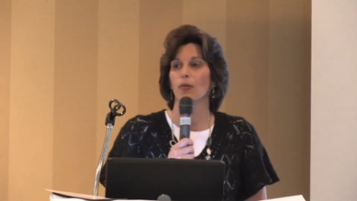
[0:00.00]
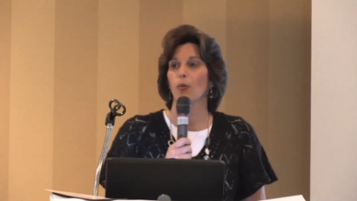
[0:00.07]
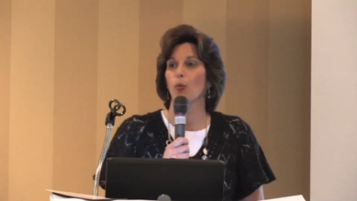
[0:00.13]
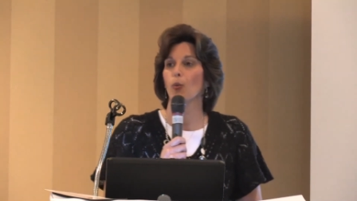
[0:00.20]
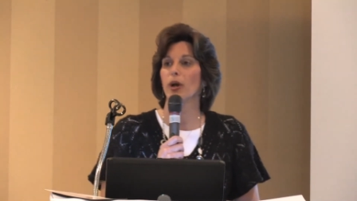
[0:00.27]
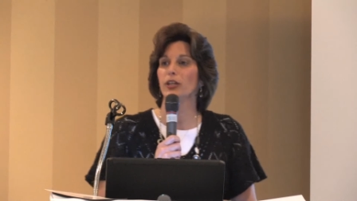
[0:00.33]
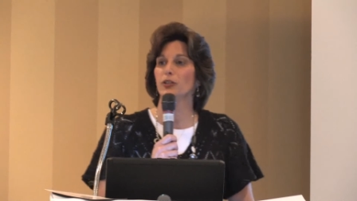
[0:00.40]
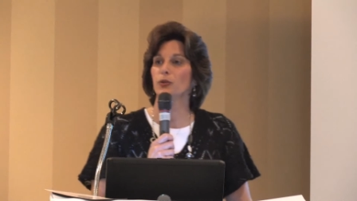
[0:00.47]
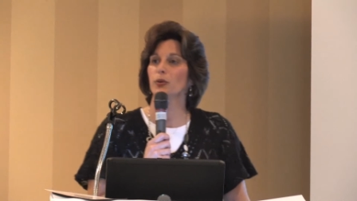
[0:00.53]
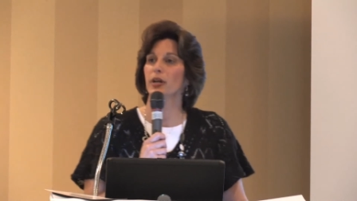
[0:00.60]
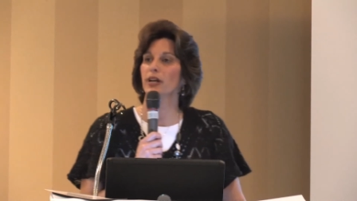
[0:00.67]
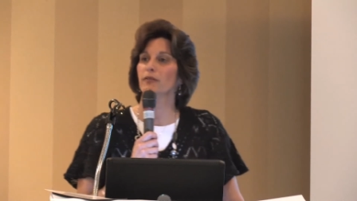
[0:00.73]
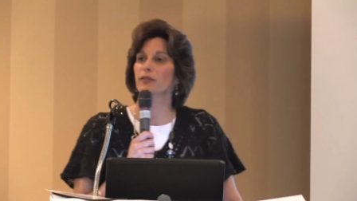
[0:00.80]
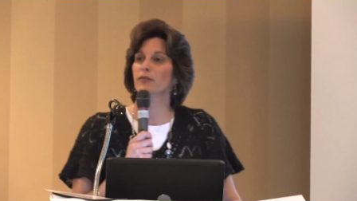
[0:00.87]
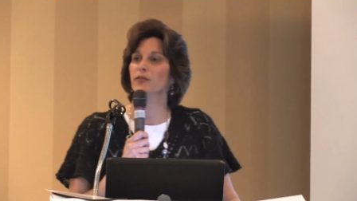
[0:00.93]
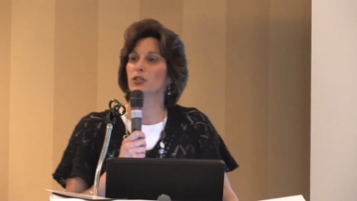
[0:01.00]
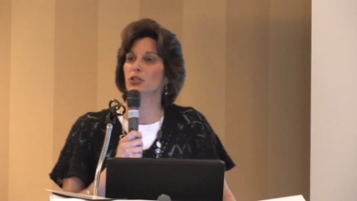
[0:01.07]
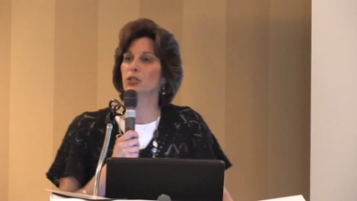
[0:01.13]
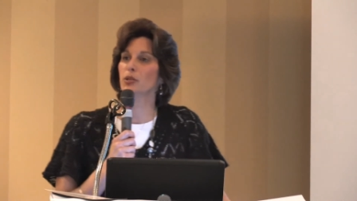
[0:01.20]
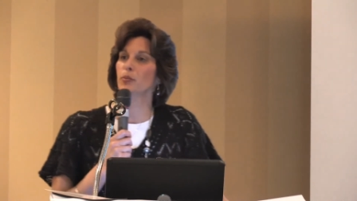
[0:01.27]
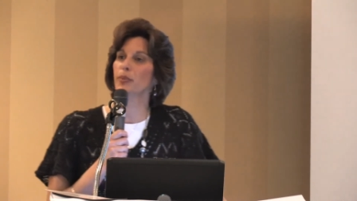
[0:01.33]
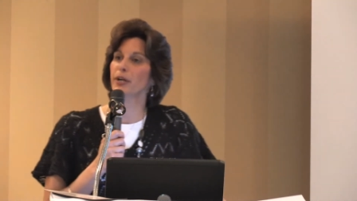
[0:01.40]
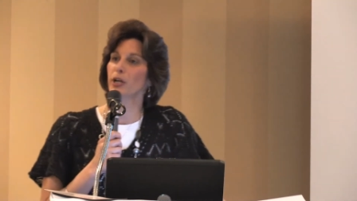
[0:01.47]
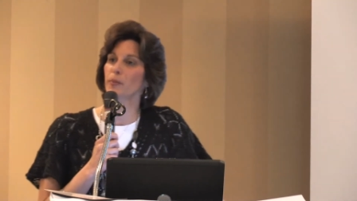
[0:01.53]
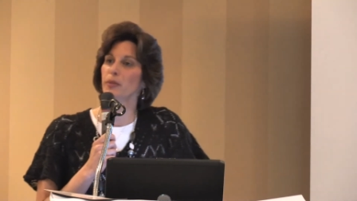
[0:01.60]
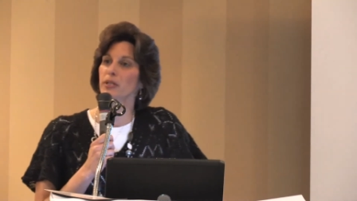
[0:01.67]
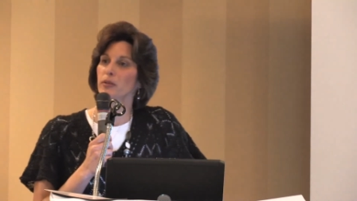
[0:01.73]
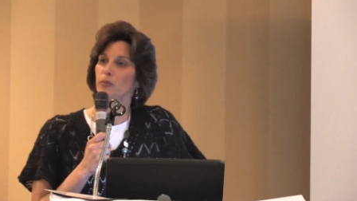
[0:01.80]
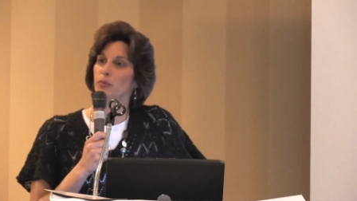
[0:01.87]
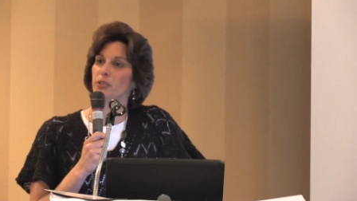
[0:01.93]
When you have a vision impairment,